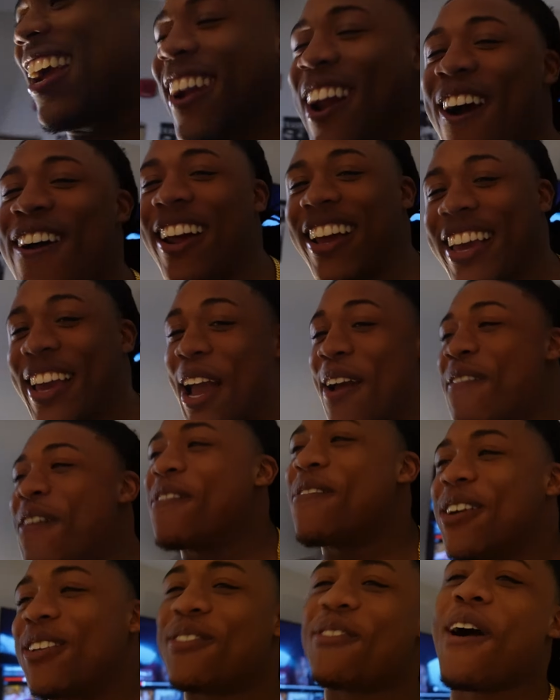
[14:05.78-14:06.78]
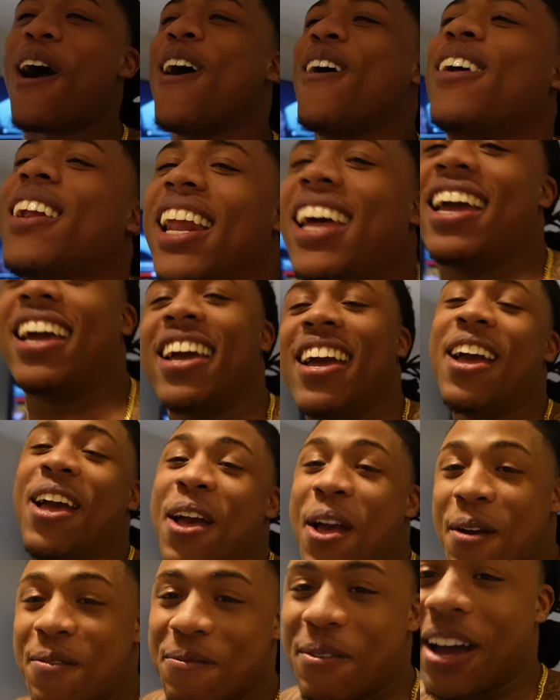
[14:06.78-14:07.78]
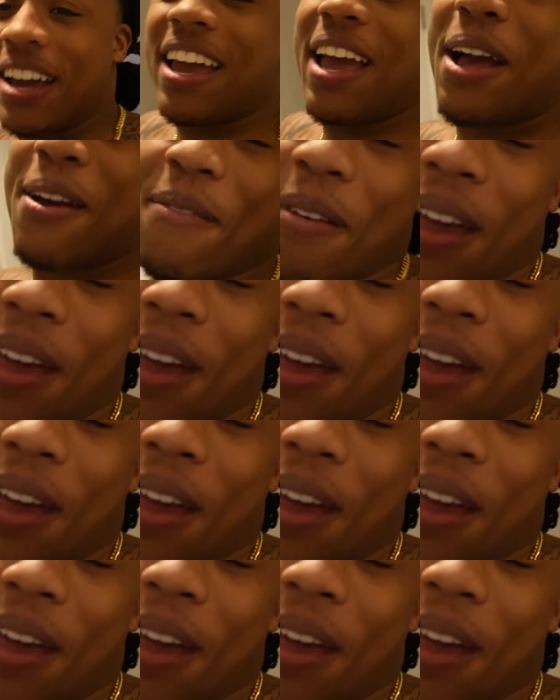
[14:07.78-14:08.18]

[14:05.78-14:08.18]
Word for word: even know the camera was rolling. But yeah,